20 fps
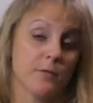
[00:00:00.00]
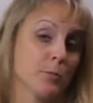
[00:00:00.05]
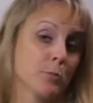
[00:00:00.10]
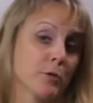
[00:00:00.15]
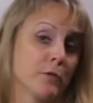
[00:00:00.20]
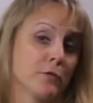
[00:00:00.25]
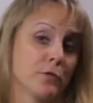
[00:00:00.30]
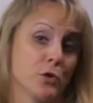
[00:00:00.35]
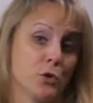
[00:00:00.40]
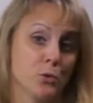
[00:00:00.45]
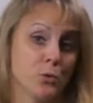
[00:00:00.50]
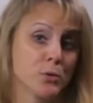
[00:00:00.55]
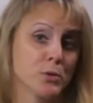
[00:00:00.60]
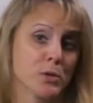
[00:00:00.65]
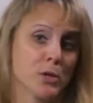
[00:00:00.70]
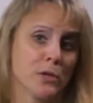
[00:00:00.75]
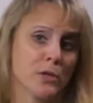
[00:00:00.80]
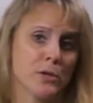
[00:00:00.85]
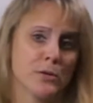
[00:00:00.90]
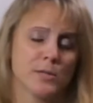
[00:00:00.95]
reviews
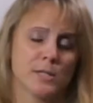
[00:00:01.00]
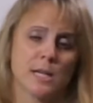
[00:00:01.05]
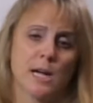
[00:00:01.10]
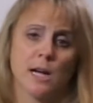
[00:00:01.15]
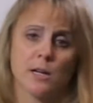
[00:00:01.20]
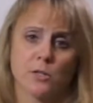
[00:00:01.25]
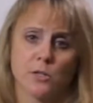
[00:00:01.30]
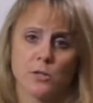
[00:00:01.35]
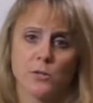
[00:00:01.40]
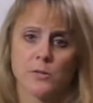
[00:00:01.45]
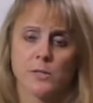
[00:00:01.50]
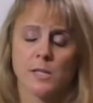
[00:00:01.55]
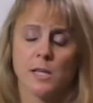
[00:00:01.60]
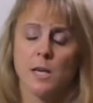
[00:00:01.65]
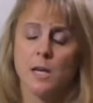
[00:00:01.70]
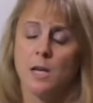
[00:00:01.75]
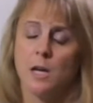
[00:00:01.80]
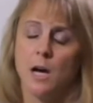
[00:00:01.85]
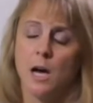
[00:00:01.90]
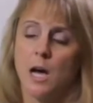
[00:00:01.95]
on those doctors
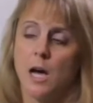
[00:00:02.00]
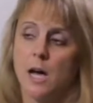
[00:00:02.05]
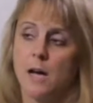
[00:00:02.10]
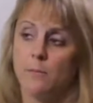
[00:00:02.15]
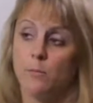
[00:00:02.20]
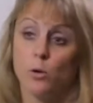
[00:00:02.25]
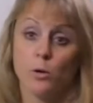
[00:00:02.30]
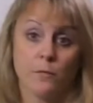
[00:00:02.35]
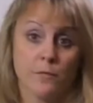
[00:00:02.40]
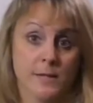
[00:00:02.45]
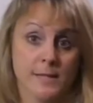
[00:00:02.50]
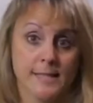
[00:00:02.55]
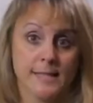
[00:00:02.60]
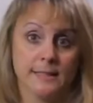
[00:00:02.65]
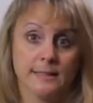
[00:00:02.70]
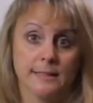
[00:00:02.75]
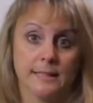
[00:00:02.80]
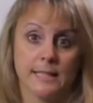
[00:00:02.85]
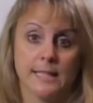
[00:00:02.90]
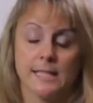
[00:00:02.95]
or
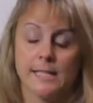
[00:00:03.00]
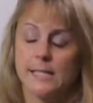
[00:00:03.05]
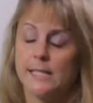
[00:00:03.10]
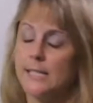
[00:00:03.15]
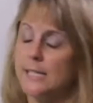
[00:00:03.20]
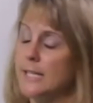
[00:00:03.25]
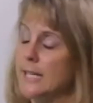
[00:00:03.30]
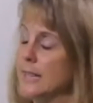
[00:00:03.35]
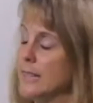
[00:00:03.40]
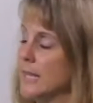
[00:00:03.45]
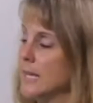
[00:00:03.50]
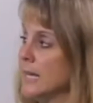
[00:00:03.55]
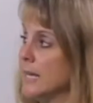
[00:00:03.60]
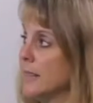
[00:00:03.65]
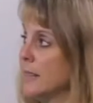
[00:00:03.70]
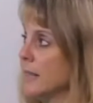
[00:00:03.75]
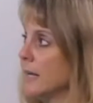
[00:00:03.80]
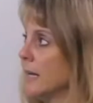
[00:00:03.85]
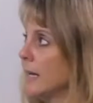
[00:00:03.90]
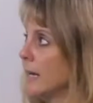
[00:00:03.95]
facilities in
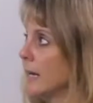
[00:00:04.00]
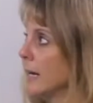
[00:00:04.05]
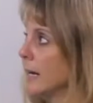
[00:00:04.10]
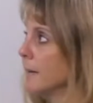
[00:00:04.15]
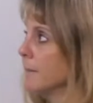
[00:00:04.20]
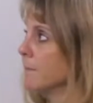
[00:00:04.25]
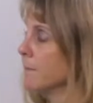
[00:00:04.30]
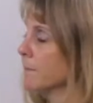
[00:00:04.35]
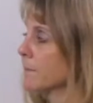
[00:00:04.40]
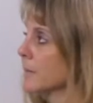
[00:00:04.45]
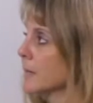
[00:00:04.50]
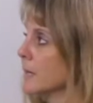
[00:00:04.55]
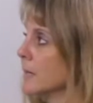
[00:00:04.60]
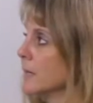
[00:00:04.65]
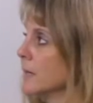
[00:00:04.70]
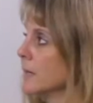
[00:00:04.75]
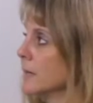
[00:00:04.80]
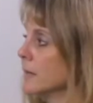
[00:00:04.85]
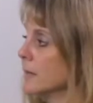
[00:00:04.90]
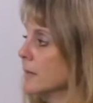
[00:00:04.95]
the
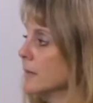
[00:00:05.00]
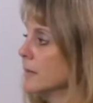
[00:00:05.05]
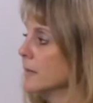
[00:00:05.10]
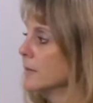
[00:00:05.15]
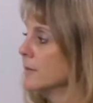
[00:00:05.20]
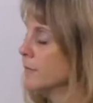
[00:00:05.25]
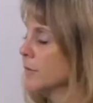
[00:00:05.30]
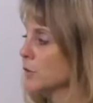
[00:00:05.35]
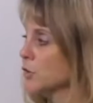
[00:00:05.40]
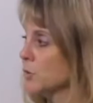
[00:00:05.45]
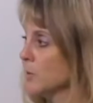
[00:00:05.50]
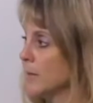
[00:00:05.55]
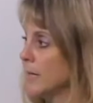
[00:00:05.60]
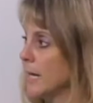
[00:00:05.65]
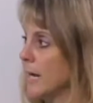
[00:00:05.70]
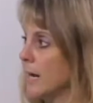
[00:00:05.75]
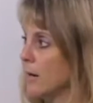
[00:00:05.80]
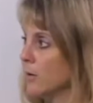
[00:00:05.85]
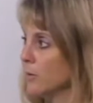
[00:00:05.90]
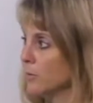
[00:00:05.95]
filtering
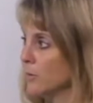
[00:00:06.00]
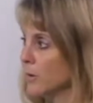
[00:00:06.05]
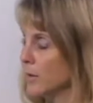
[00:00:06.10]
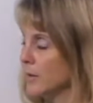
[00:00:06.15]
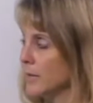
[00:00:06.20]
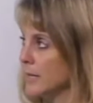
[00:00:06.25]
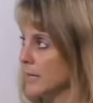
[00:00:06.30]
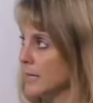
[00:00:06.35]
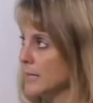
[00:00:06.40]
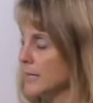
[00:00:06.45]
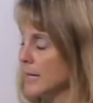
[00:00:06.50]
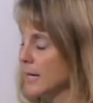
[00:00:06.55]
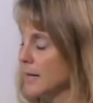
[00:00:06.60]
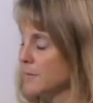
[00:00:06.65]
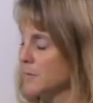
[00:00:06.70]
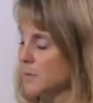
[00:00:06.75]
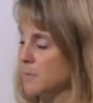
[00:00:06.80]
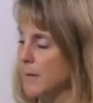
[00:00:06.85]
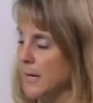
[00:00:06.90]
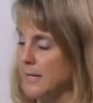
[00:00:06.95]
out on the
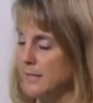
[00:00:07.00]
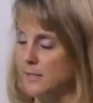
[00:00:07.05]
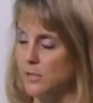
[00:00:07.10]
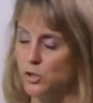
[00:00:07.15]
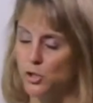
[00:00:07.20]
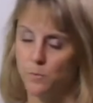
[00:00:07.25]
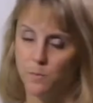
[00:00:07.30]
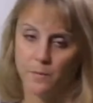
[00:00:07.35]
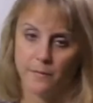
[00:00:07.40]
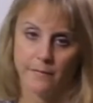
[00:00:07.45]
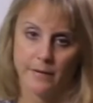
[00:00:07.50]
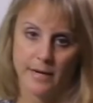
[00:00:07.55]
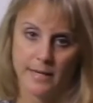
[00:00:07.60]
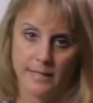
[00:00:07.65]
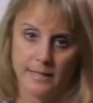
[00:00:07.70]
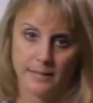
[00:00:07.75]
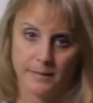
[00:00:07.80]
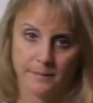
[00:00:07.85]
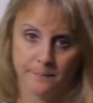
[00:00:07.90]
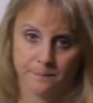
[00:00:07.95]
specs that you provided.